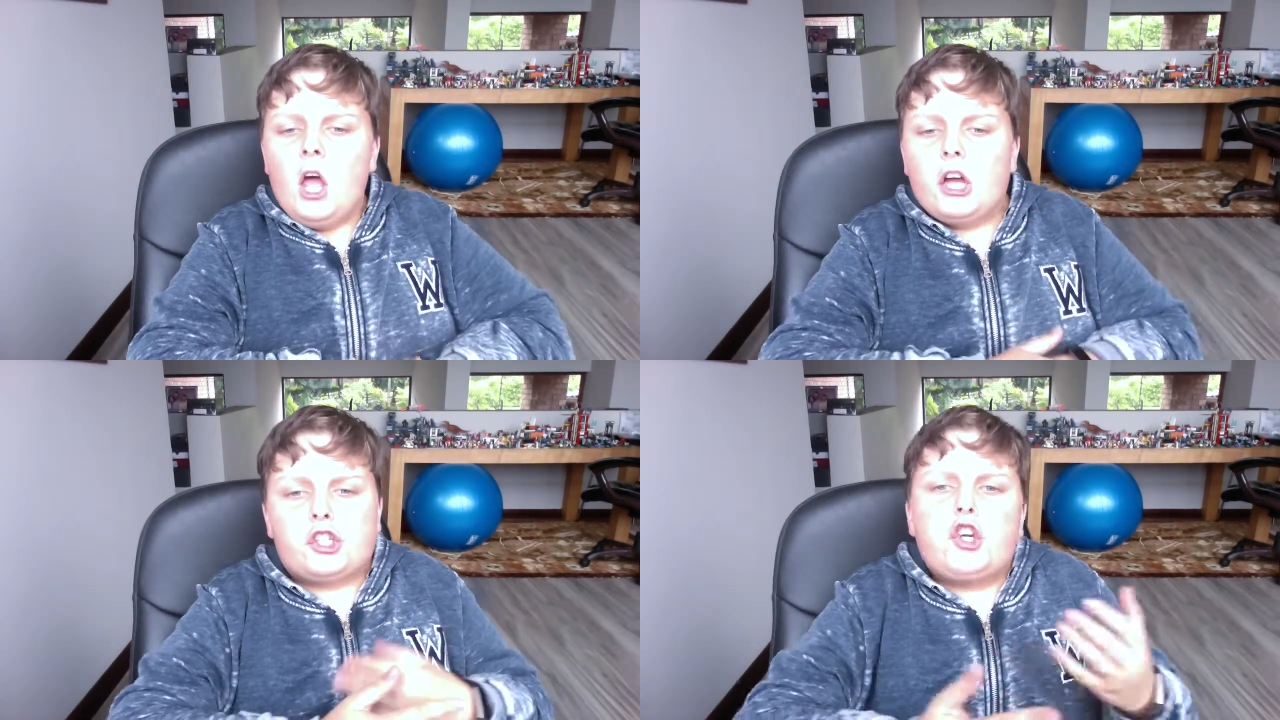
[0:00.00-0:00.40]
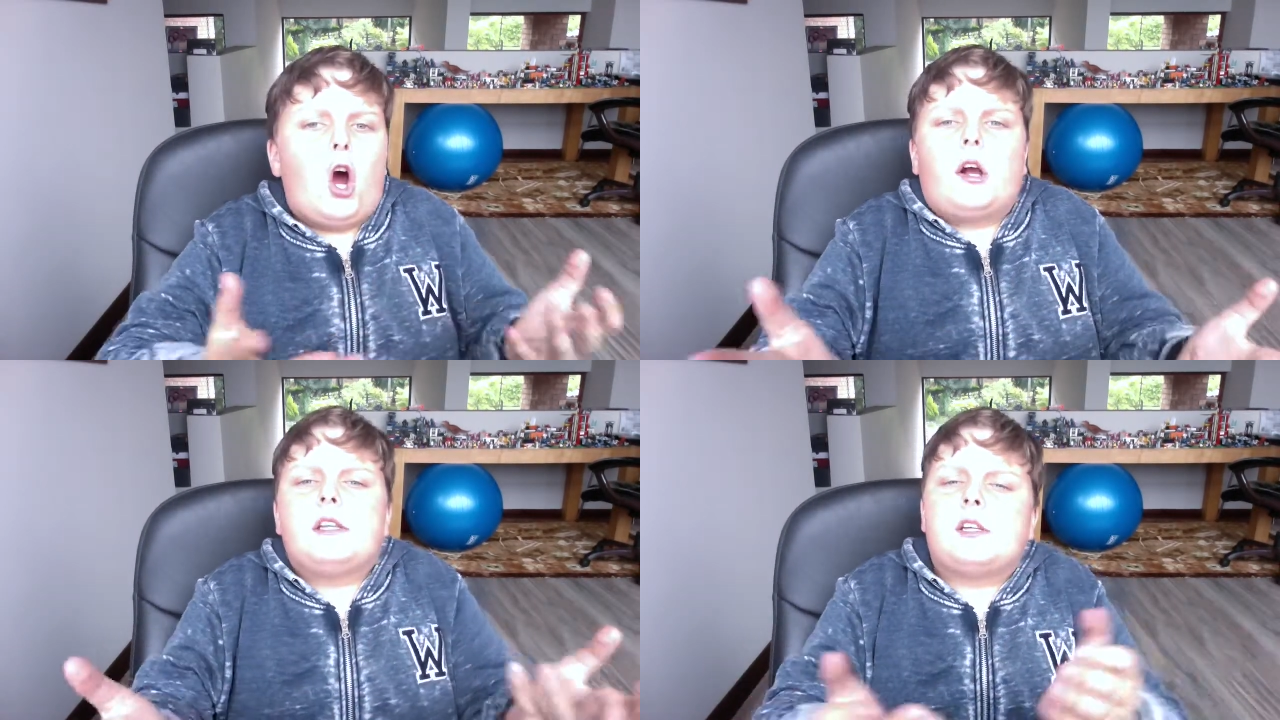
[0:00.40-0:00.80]
The
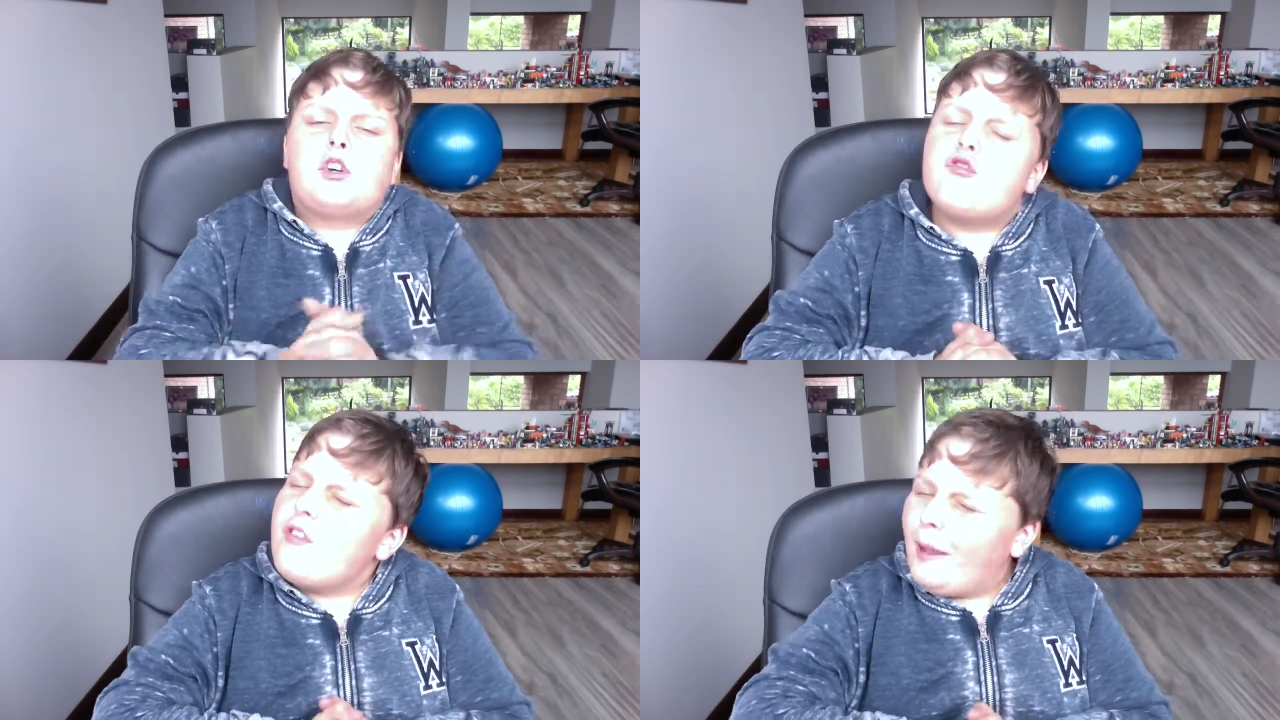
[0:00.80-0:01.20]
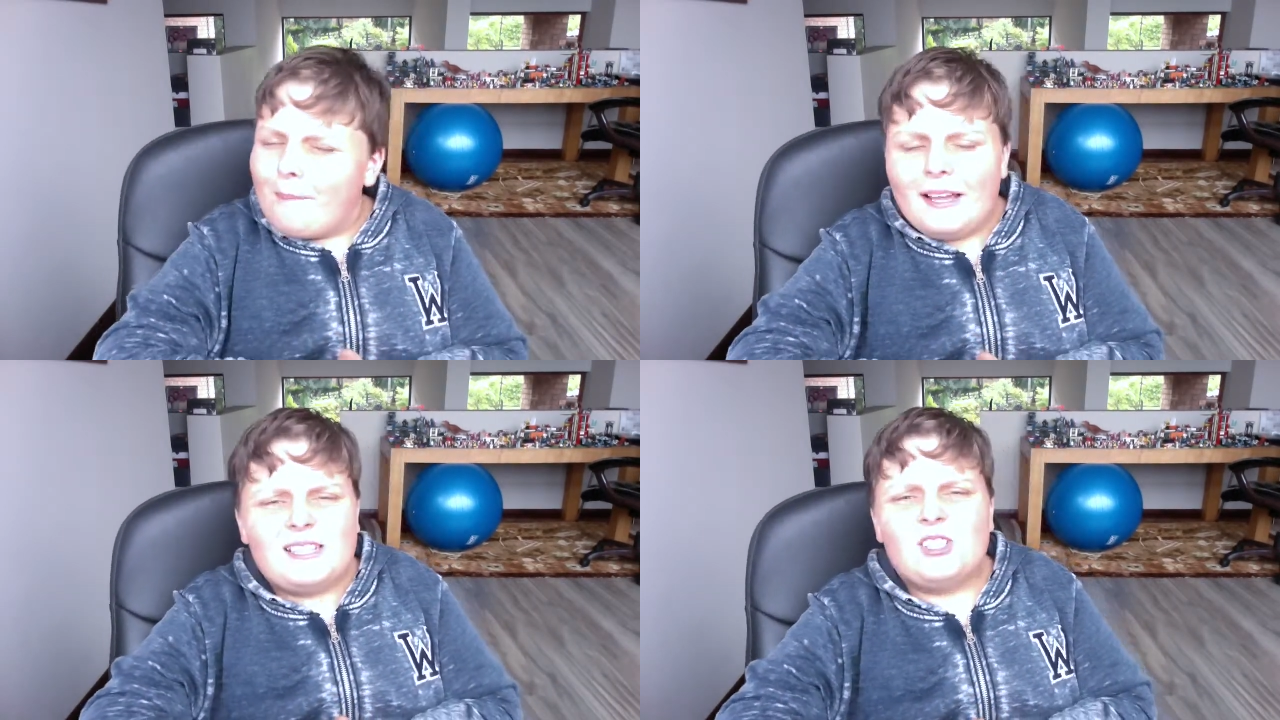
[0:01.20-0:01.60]
Shark is a great
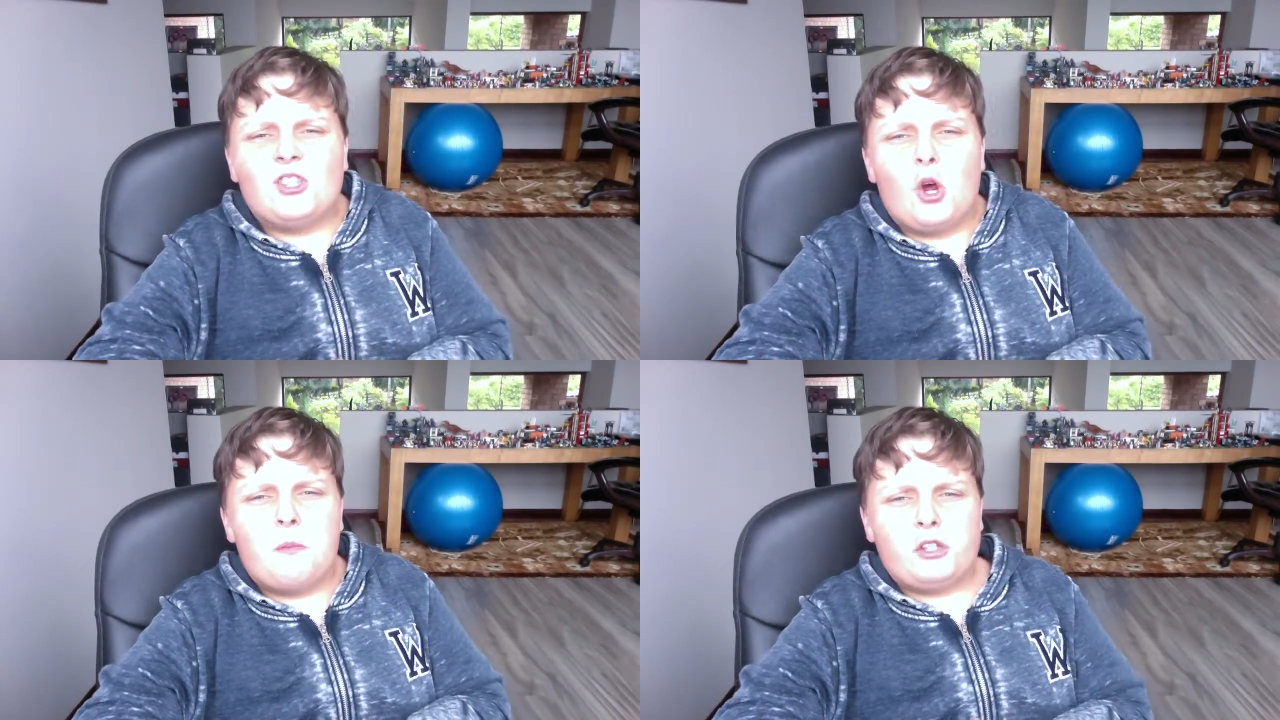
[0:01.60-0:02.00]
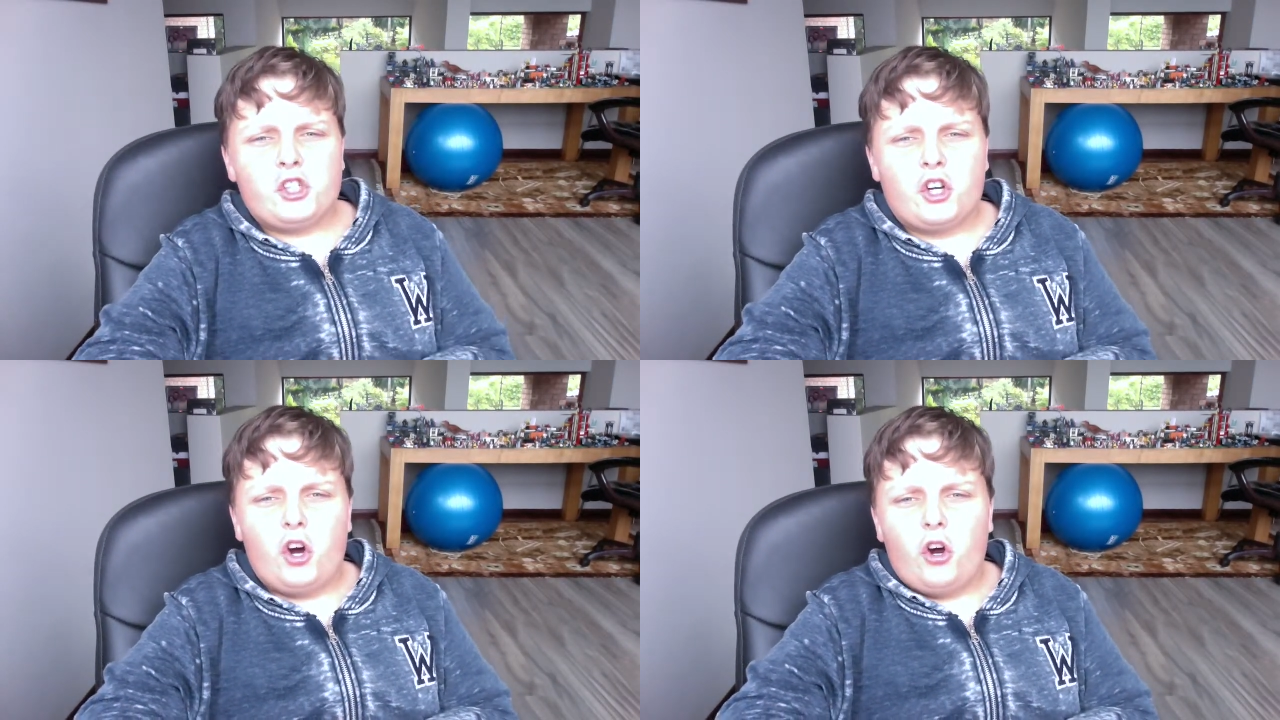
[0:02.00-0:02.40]
place in Durban
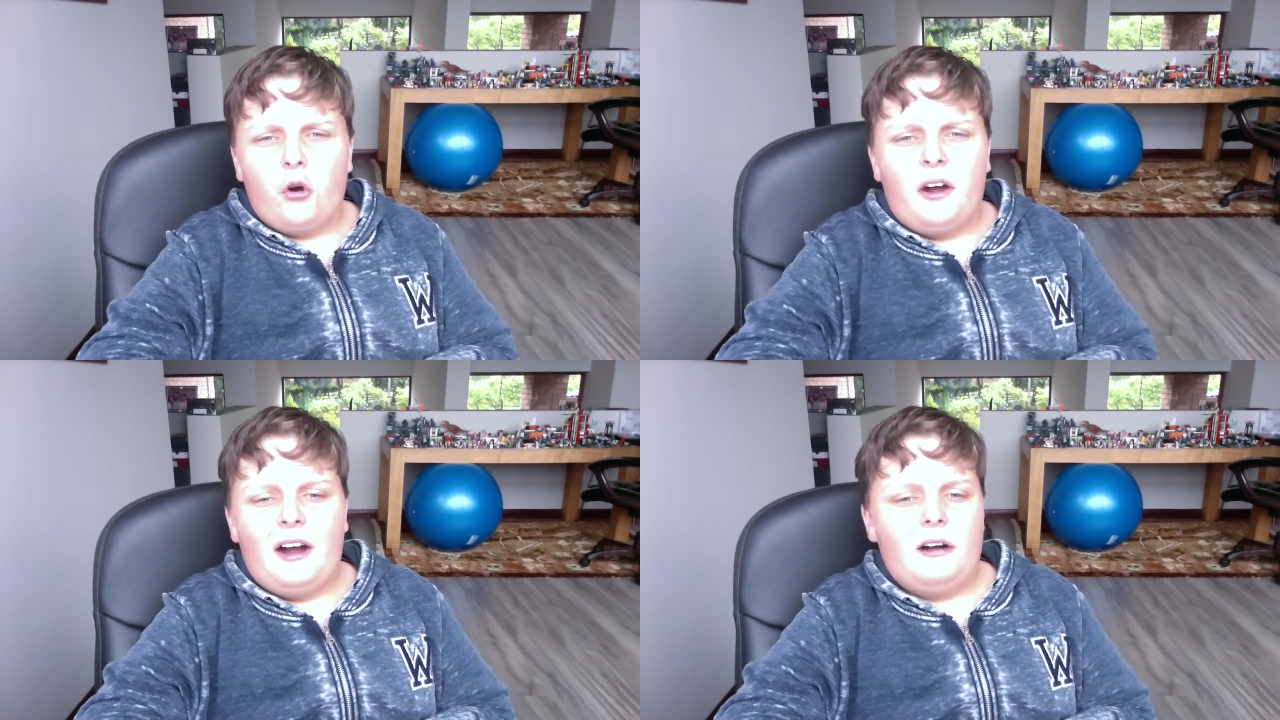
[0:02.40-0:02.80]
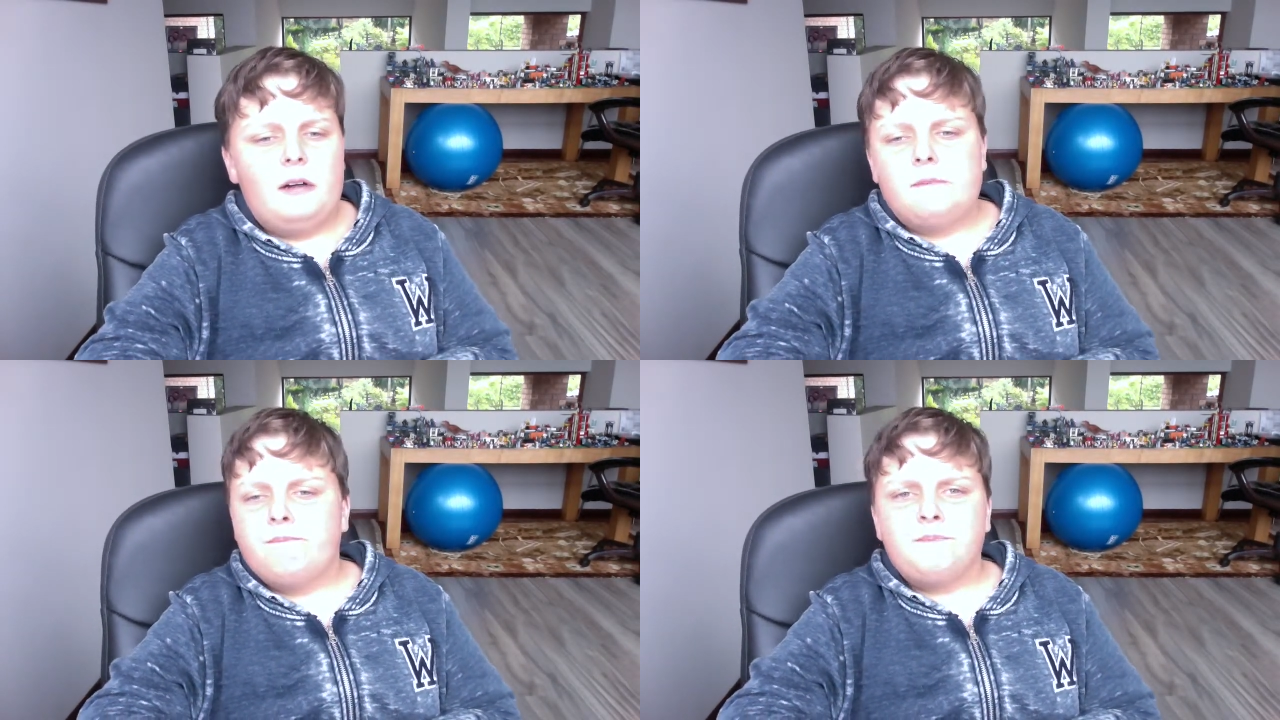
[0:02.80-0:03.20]
to go.